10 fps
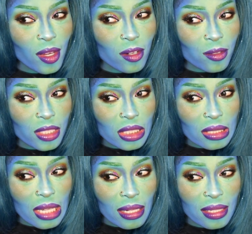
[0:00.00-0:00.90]

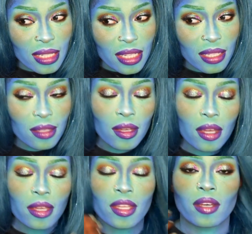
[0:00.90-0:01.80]
originality.
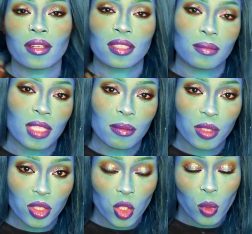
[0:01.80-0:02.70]
You know, because sometimes
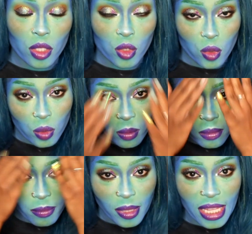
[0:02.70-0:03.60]
you just don't want to do
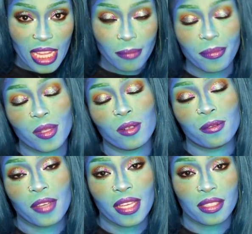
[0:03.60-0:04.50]
plain blue
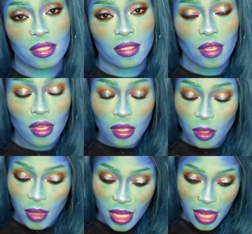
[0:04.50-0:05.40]
face.
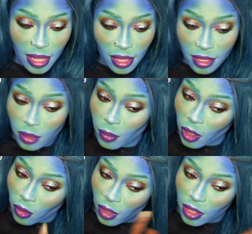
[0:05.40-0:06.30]
You want to highlight
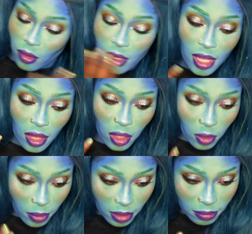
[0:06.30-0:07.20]
with green or
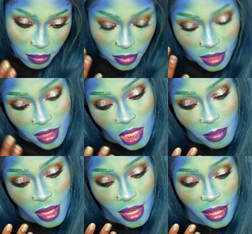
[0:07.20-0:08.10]
yellow, and this
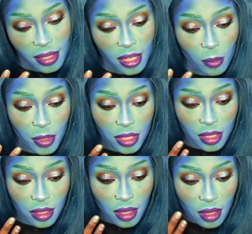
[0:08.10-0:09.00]
time I highlighted with...
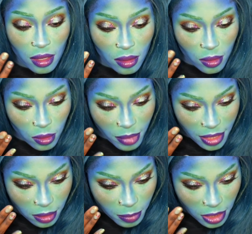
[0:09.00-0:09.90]
Ooh, my
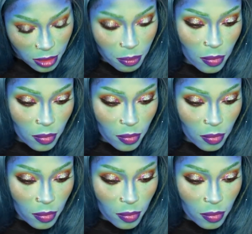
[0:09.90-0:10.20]
nails match.